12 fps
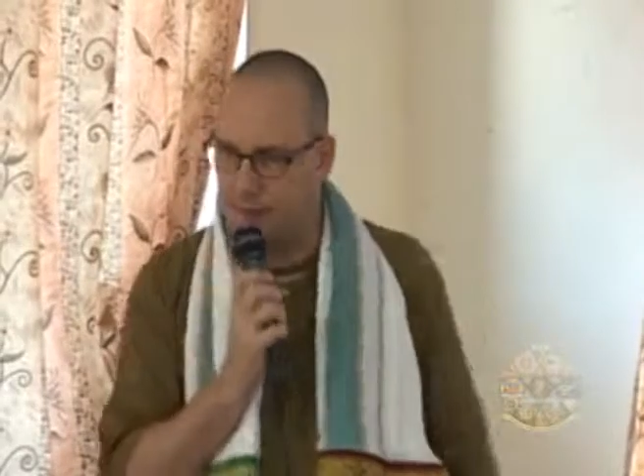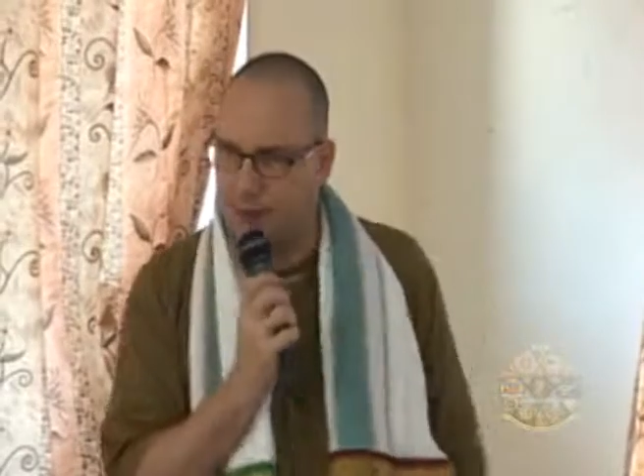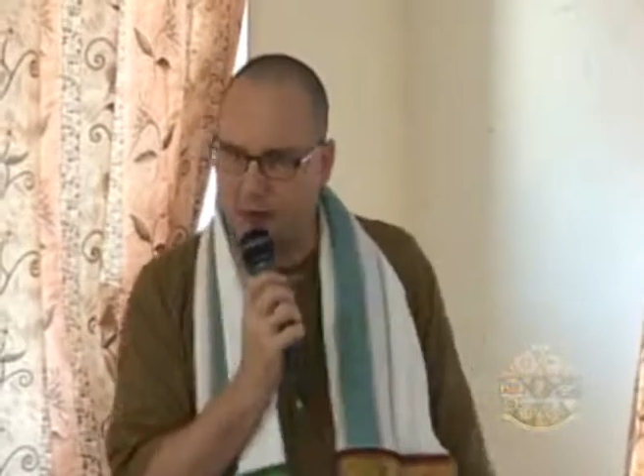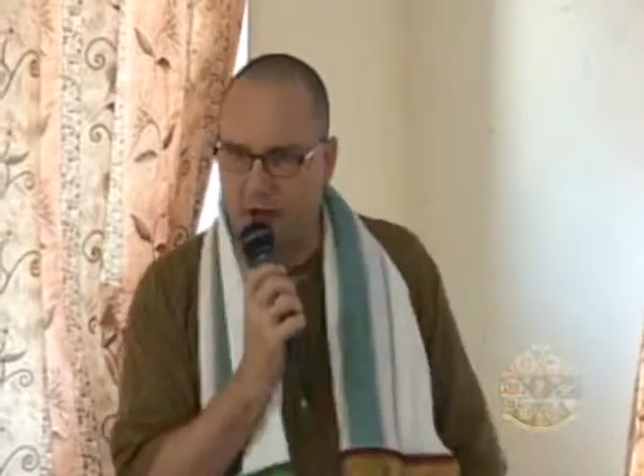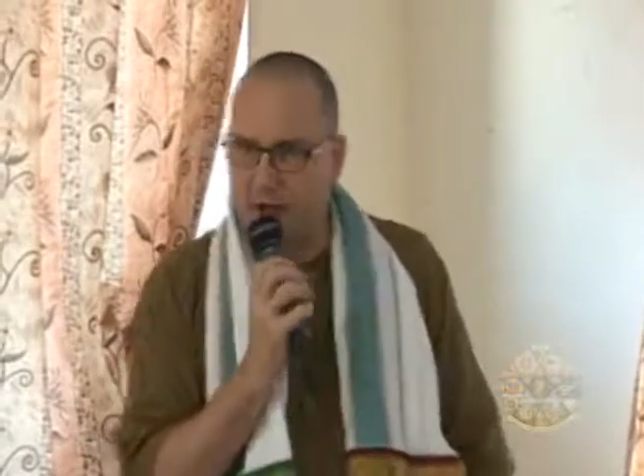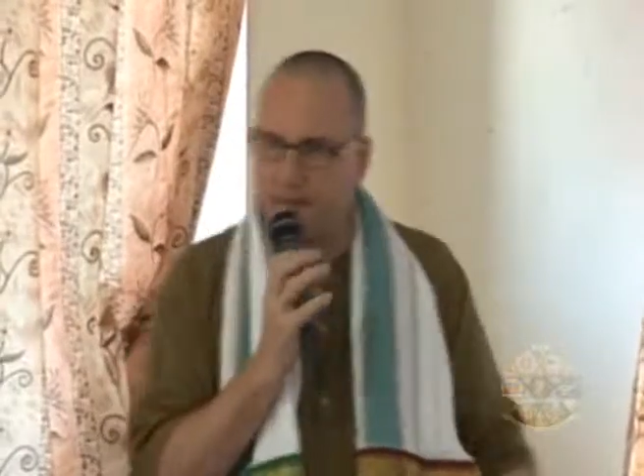
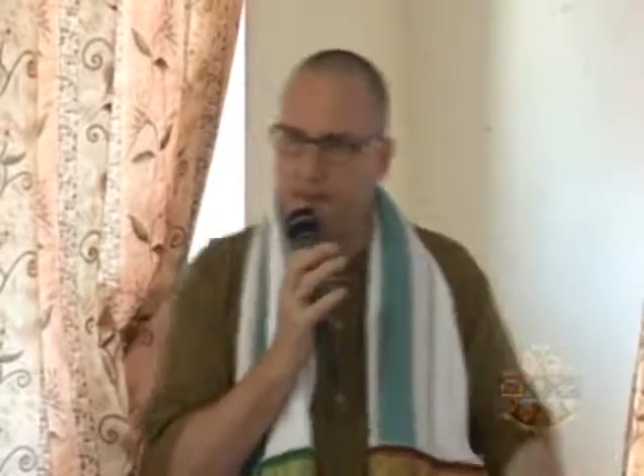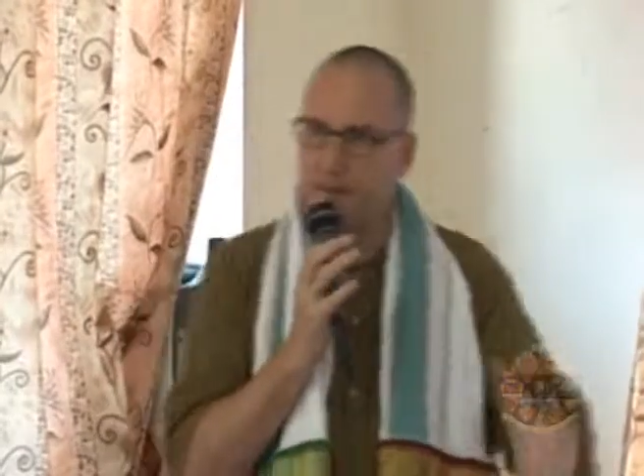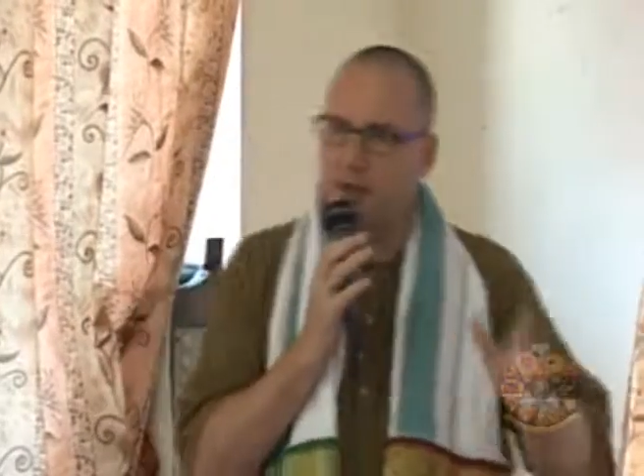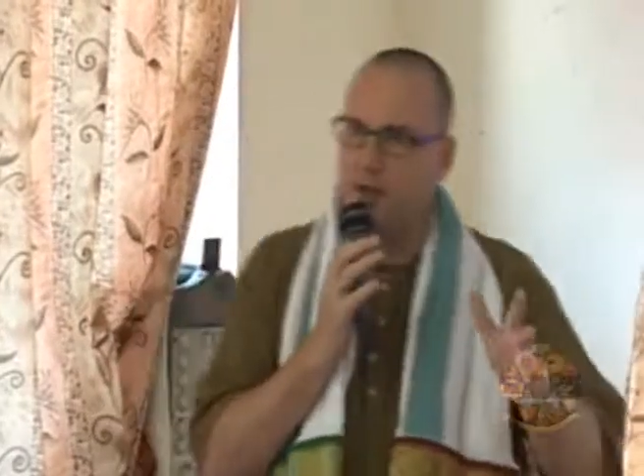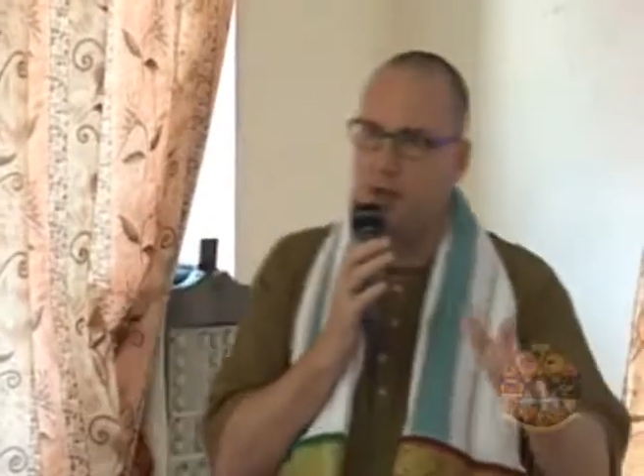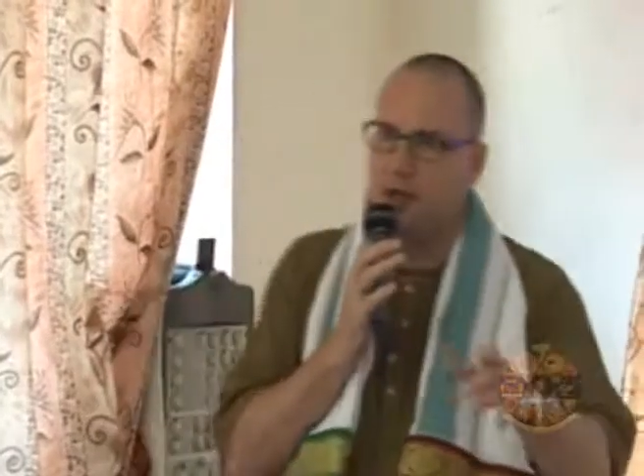Okay?
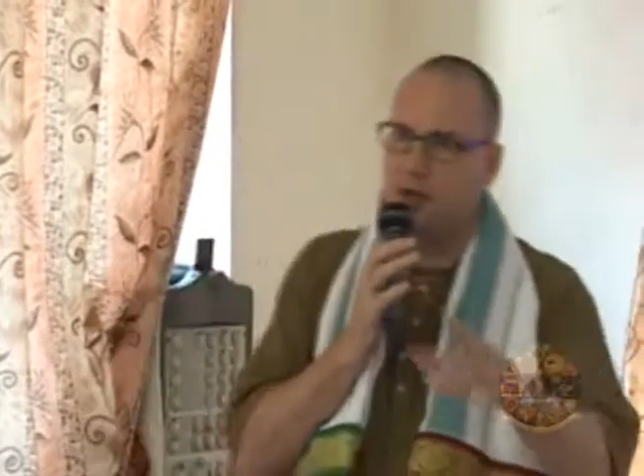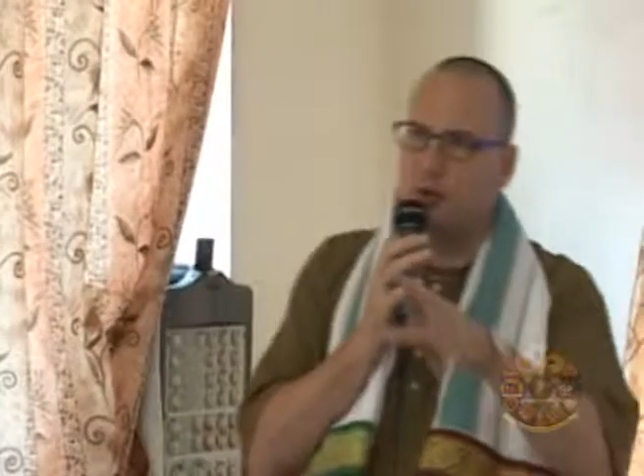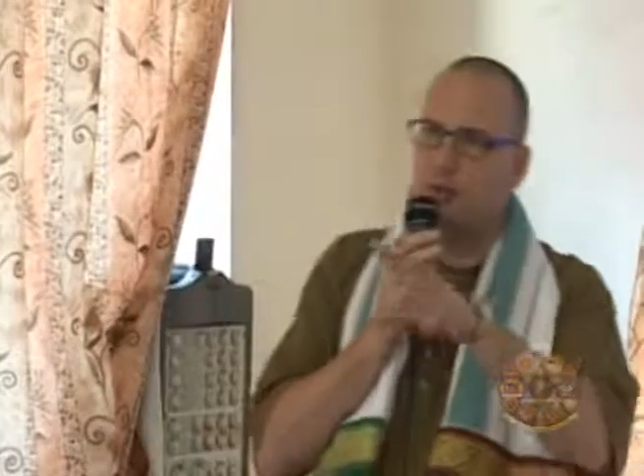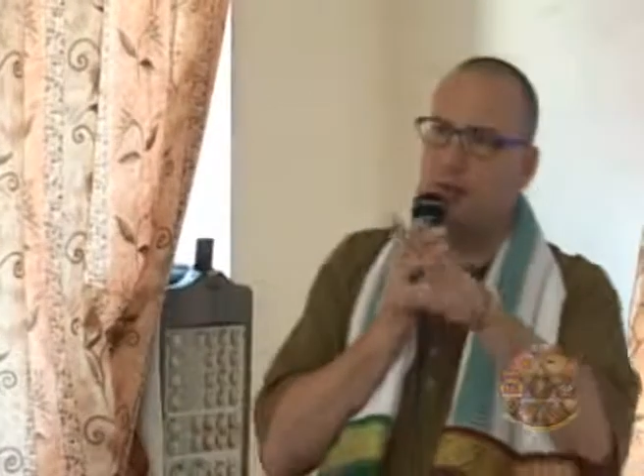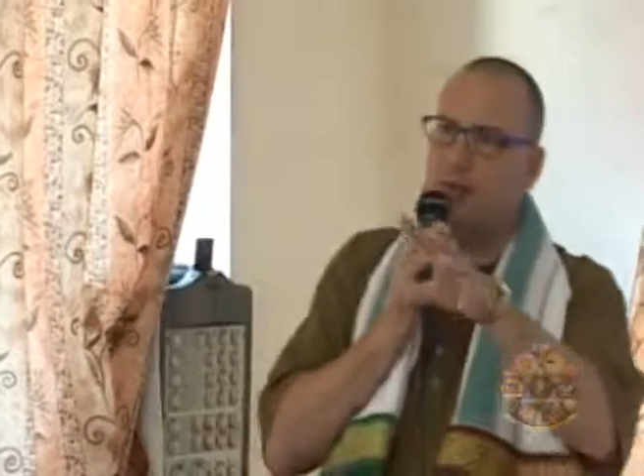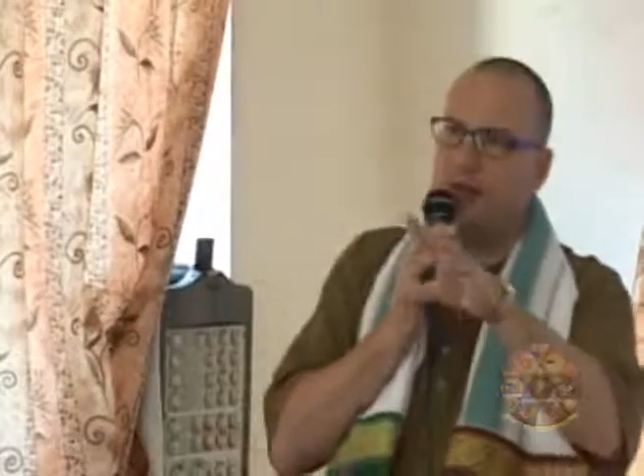
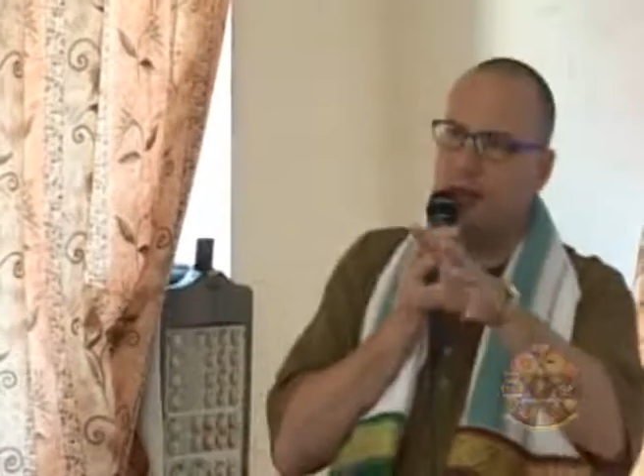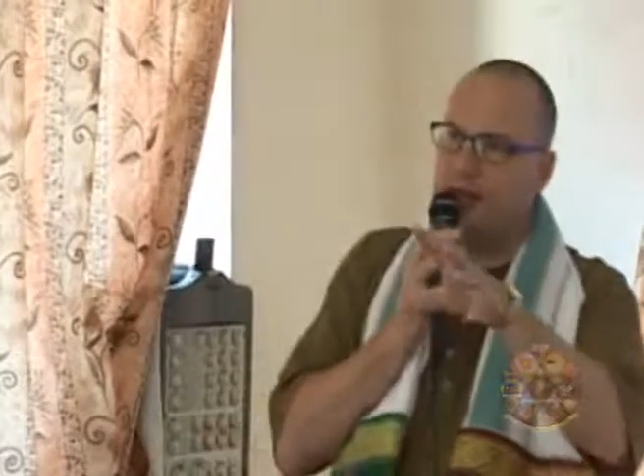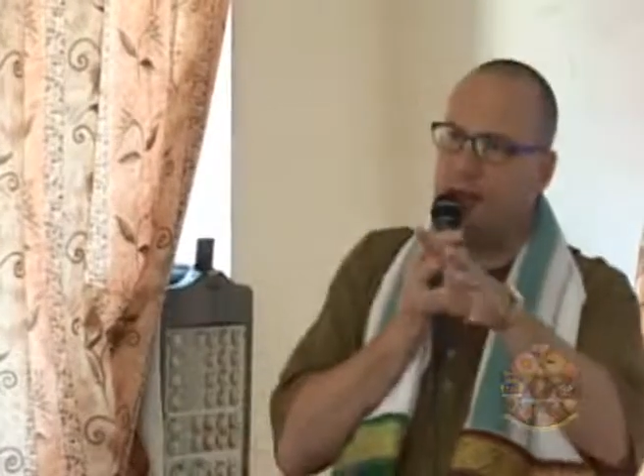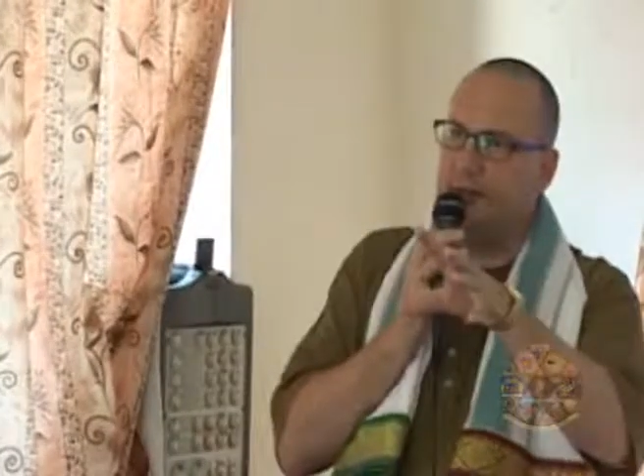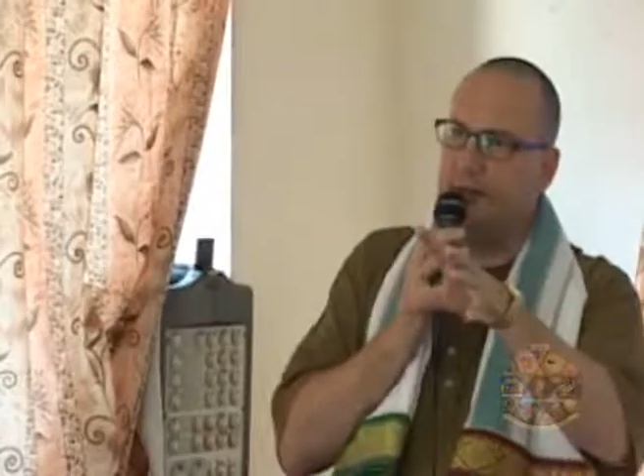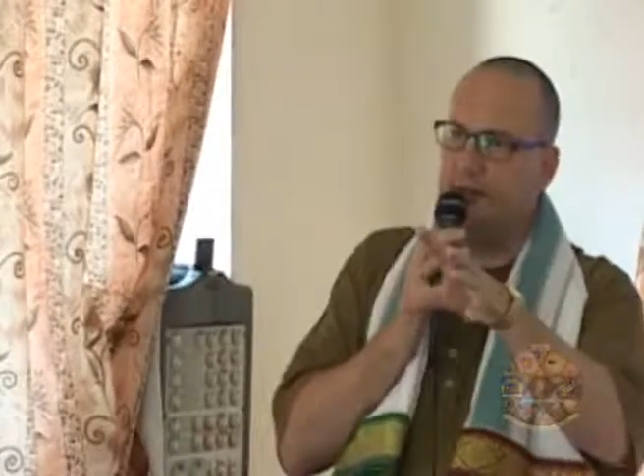So being a
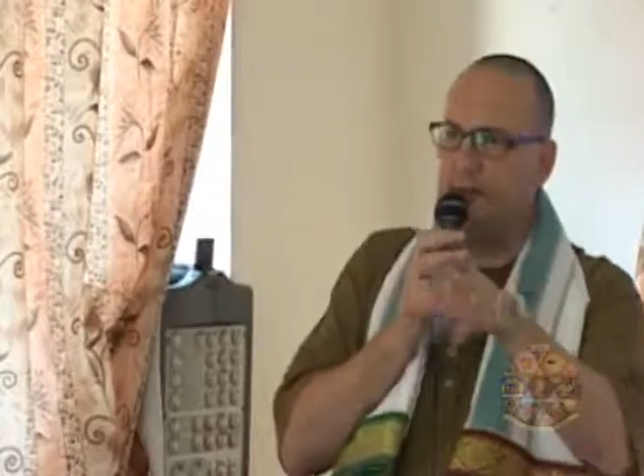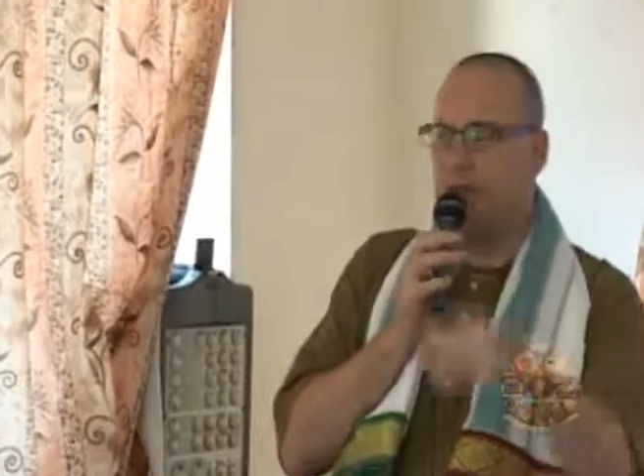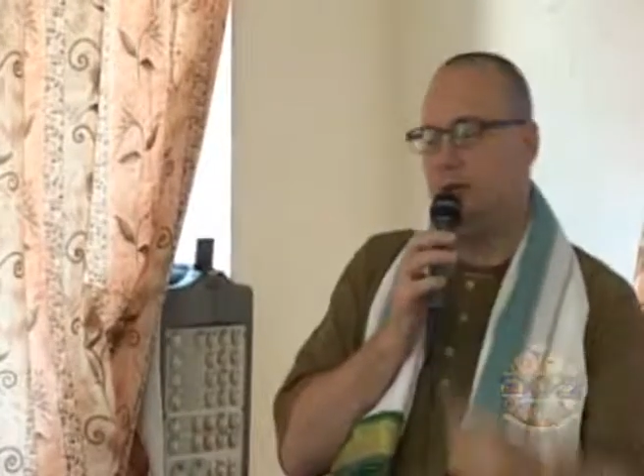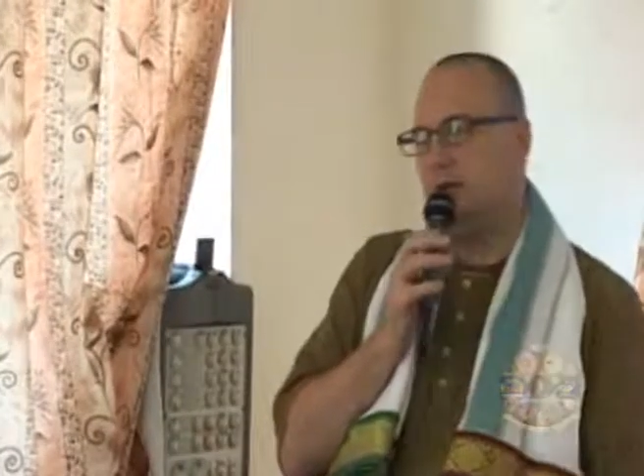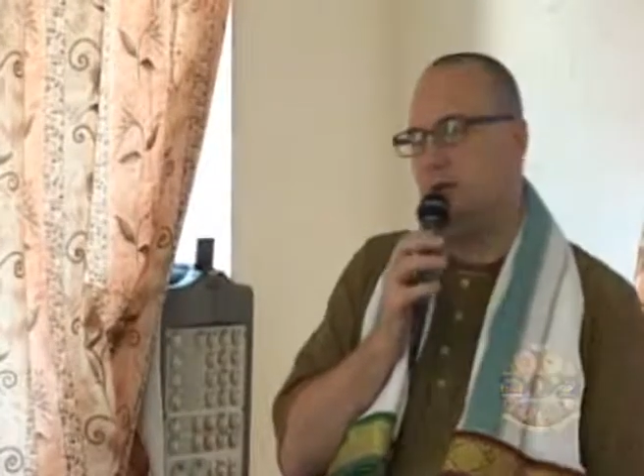leader